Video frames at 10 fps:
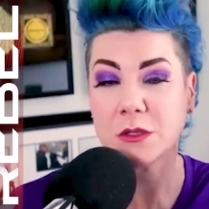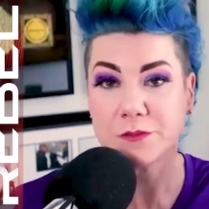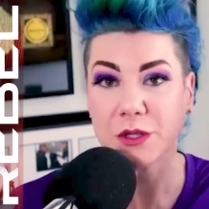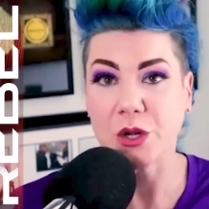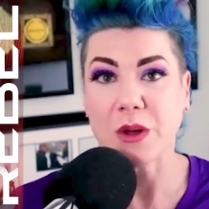
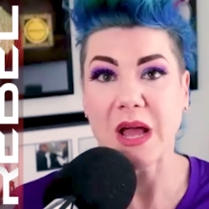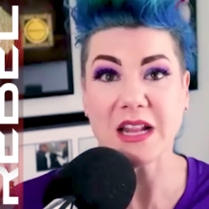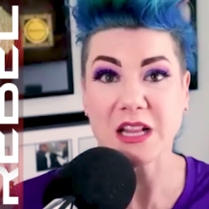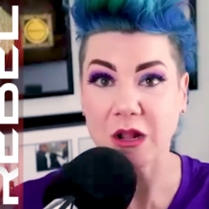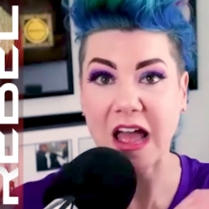you know, I had
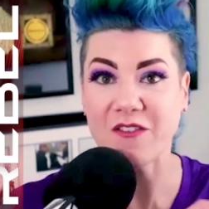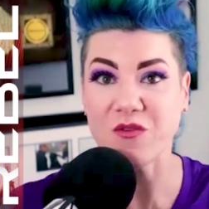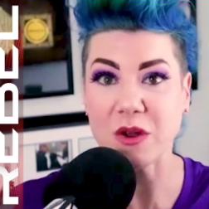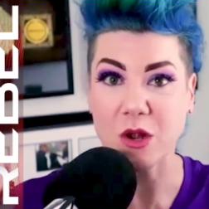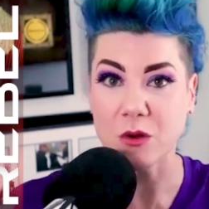little half
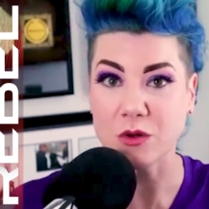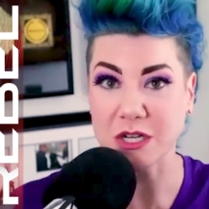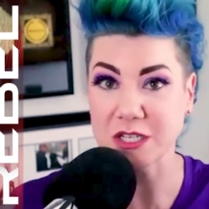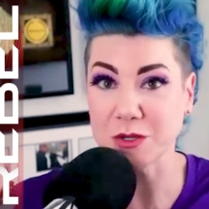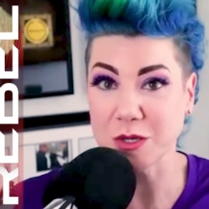windows
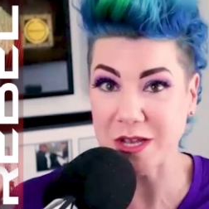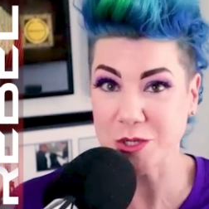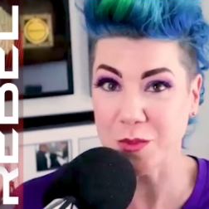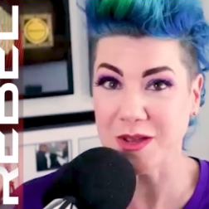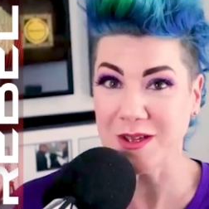because it was a
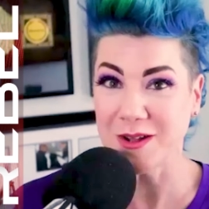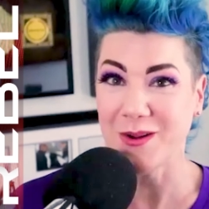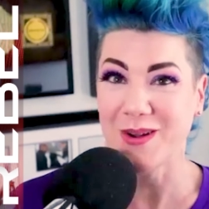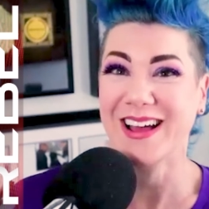basement, you know.